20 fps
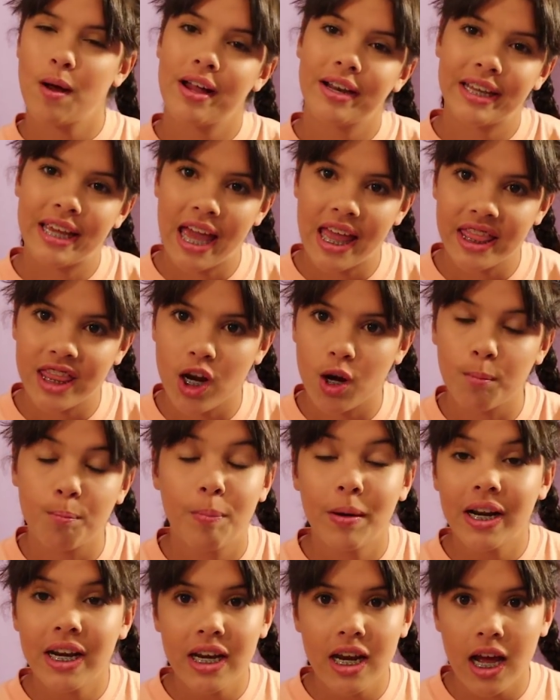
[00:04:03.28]
a while to get there,
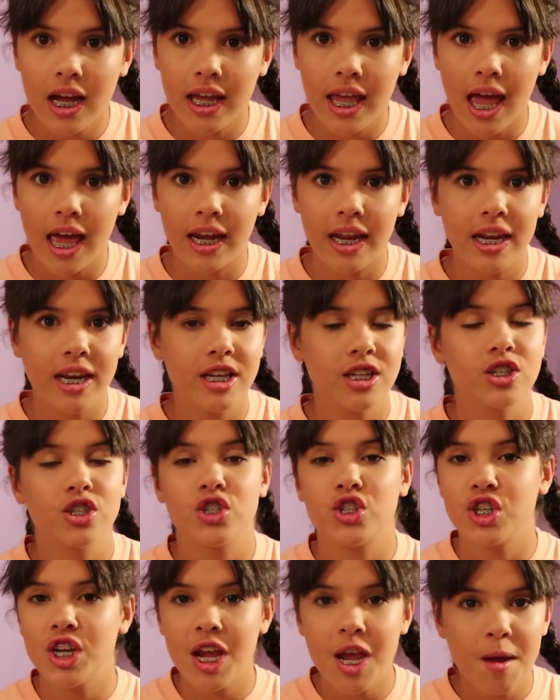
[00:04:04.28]
but it, again, it
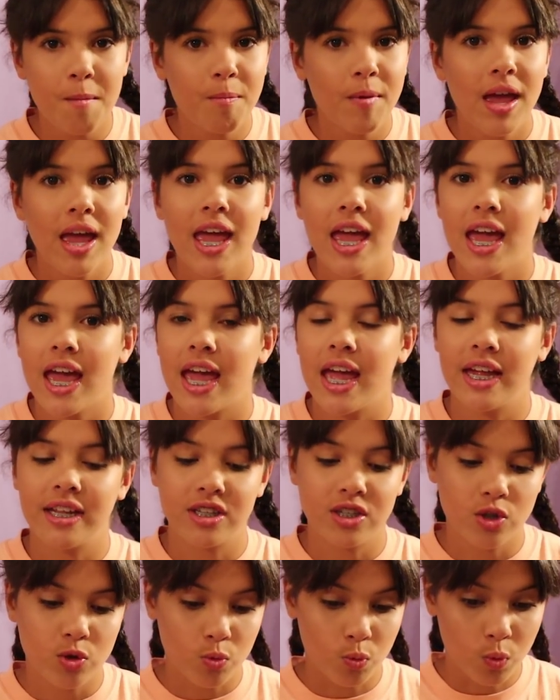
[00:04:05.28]
is cheap,
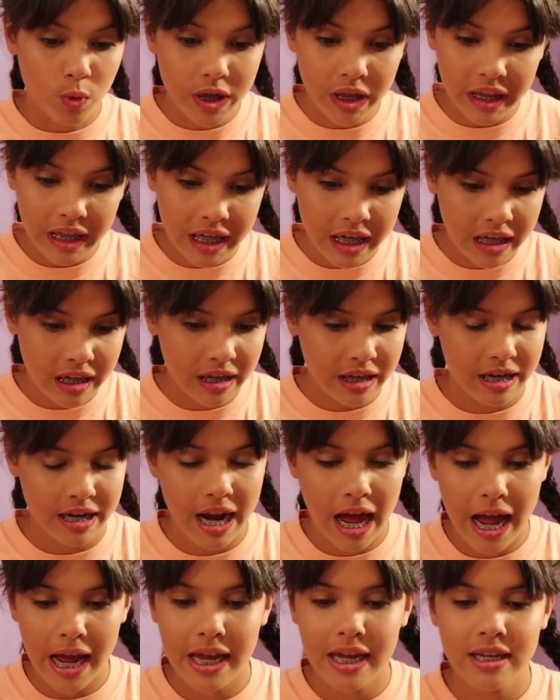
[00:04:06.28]
it's really
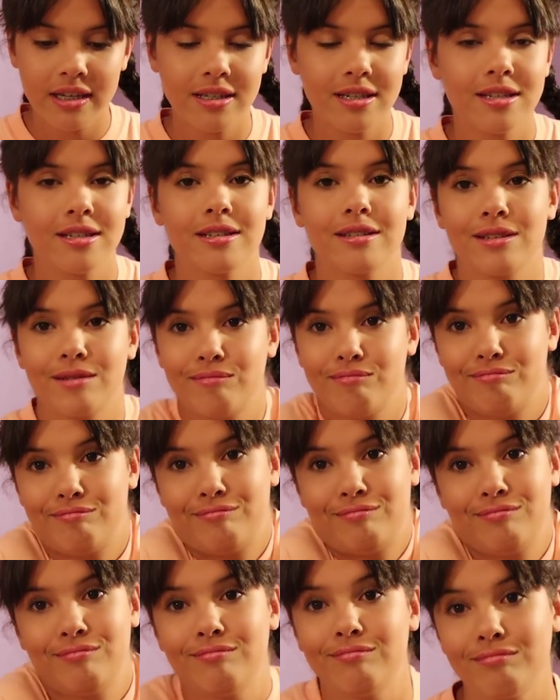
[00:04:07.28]
nice.
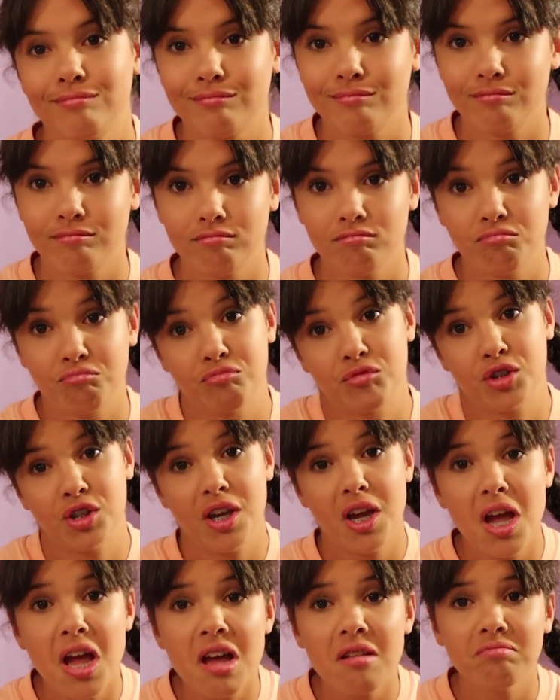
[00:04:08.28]
So
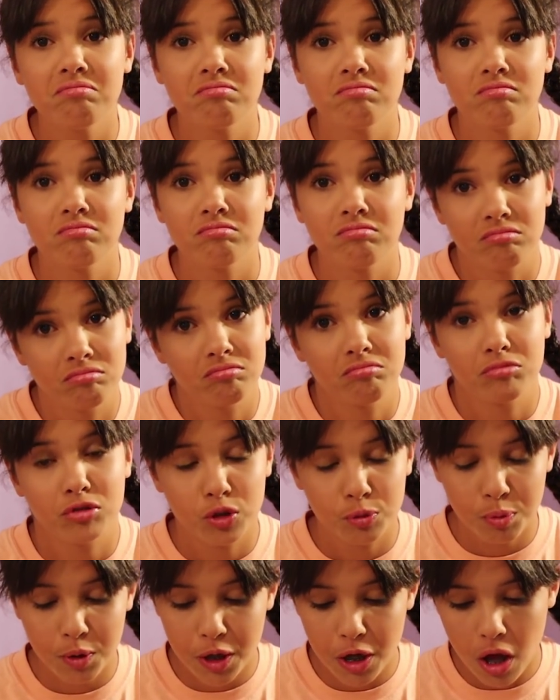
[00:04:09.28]
yeah,
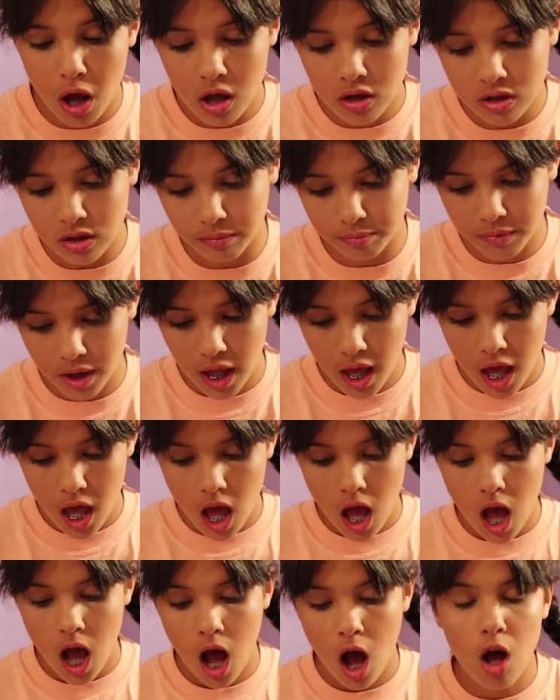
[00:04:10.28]
it's pretty awesome.
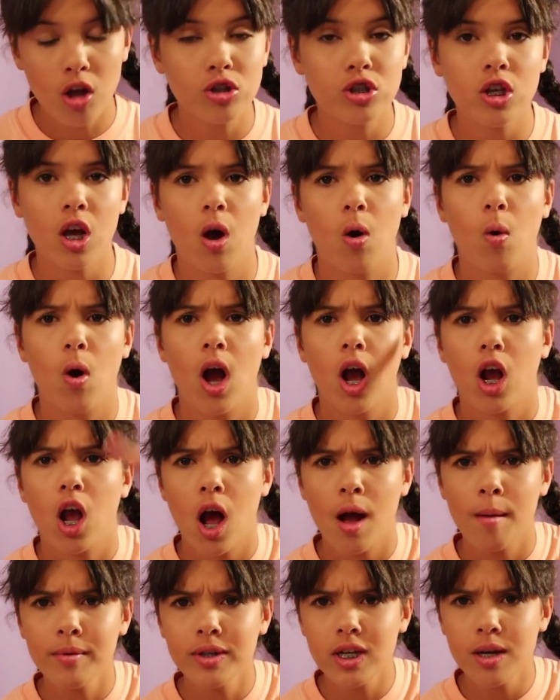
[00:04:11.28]
Also,
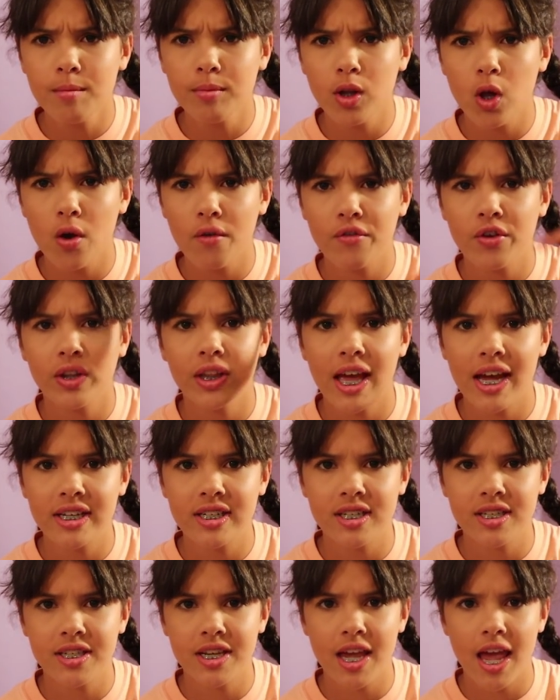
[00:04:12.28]
comment down below if you'd like
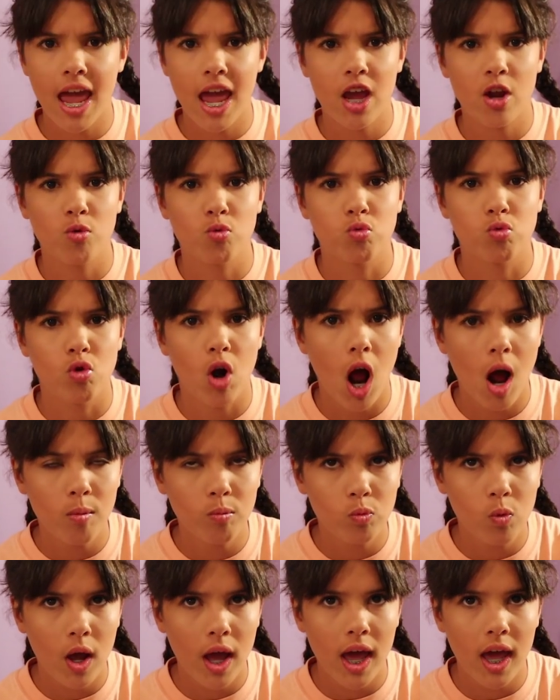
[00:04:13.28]
to see a
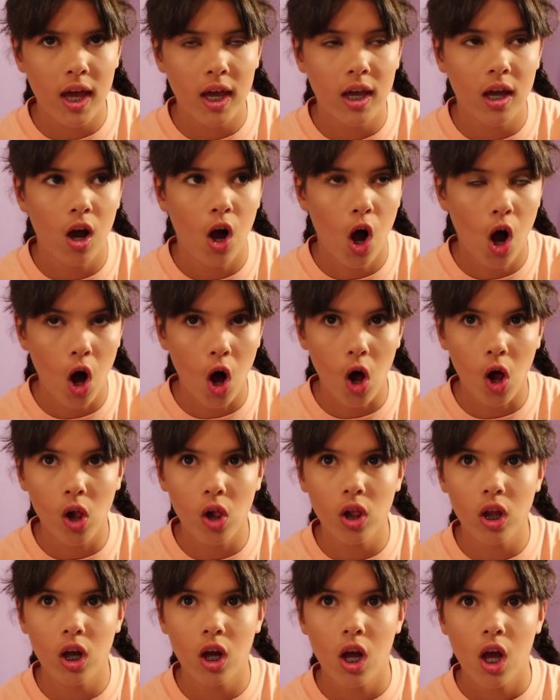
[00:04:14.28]
Romwe
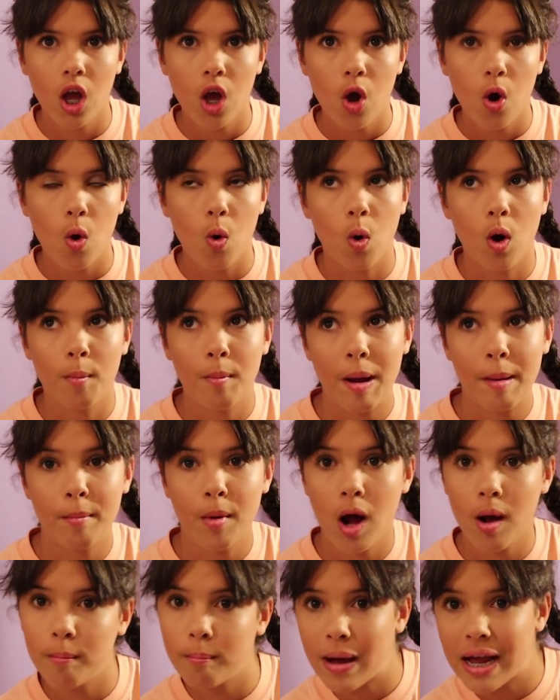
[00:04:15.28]
haul or my
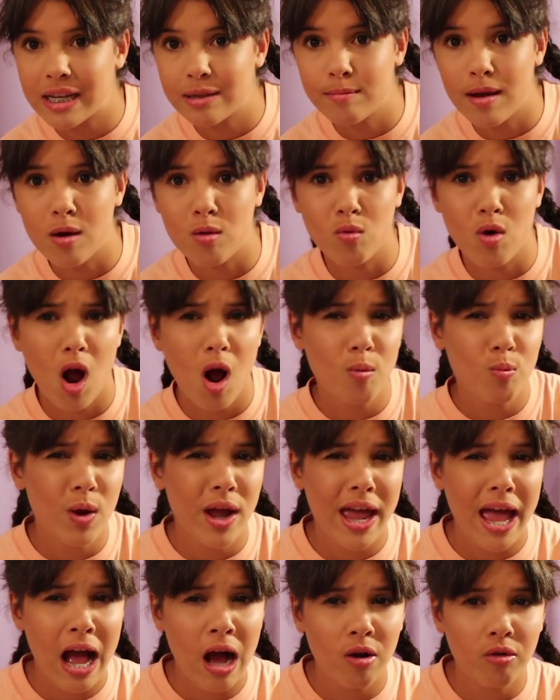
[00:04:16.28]
mom buys my
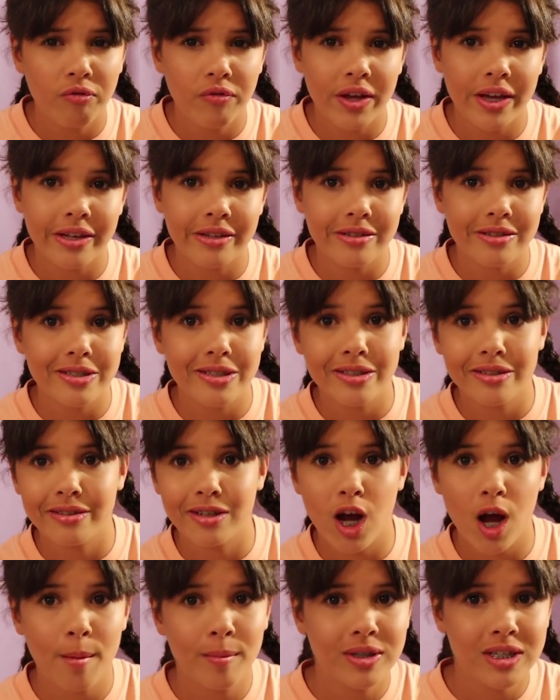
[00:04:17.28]
Romwe outfits.
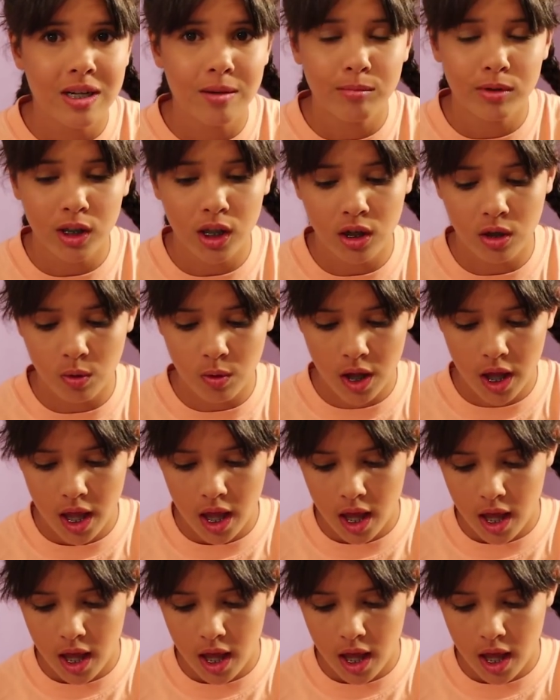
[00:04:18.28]
Comment down below.